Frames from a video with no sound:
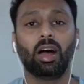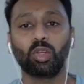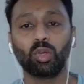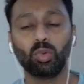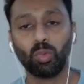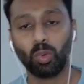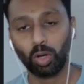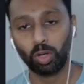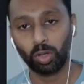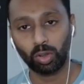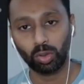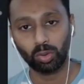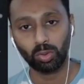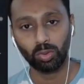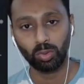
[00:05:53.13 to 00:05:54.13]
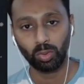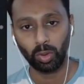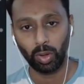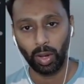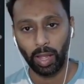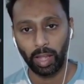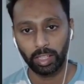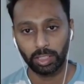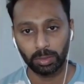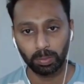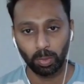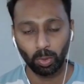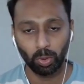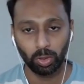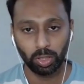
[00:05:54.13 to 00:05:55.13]
you want to
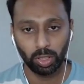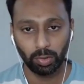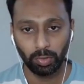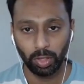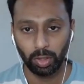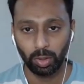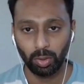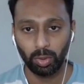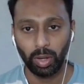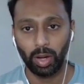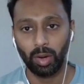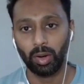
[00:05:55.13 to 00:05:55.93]
export the video